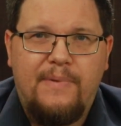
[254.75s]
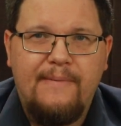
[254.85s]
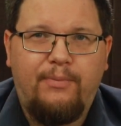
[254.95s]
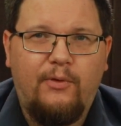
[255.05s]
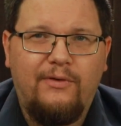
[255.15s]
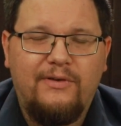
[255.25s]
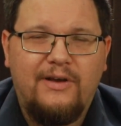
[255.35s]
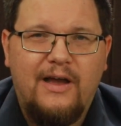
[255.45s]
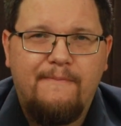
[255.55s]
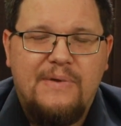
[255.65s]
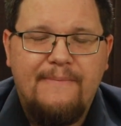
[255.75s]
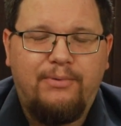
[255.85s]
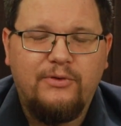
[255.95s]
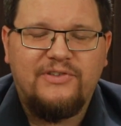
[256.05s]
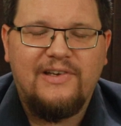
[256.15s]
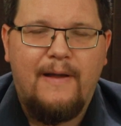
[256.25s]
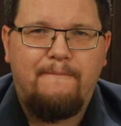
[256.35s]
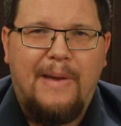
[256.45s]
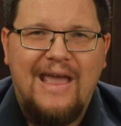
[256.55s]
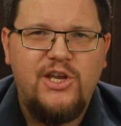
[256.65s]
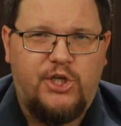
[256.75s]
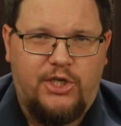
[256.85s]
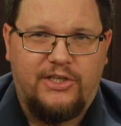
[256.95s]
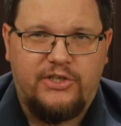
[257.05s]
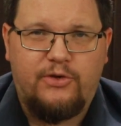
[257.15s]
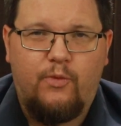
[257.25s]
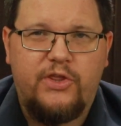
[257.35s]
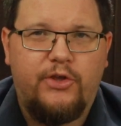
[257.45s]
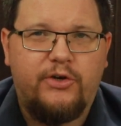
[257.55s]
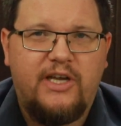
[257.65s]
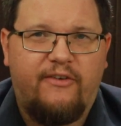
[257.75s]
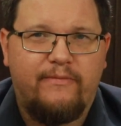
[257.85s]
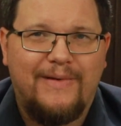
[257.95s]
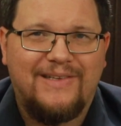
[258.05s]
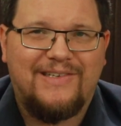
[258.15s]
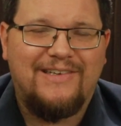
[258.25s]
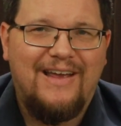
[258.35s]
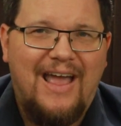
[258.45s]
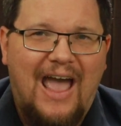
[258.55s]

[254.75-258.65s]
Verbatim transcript: People, people's patience with their governments